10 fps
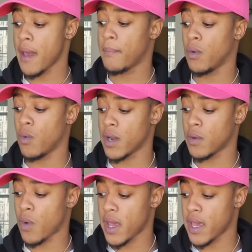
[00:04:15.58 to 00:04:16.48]

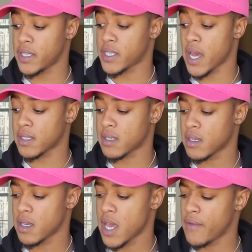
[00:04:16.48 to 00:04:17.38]
Amber1YH
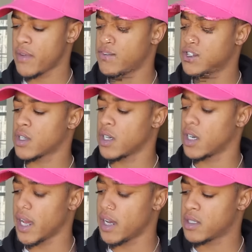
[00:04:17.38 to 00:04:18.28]
asks, have you ever took a
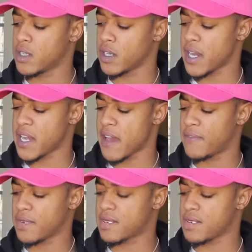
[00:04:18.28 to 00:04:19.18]
girl to your
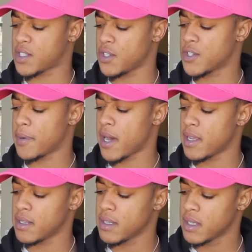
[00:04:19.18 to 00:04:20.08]
Netflix and chill
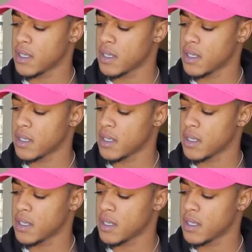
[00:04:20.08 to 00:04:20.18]
spot?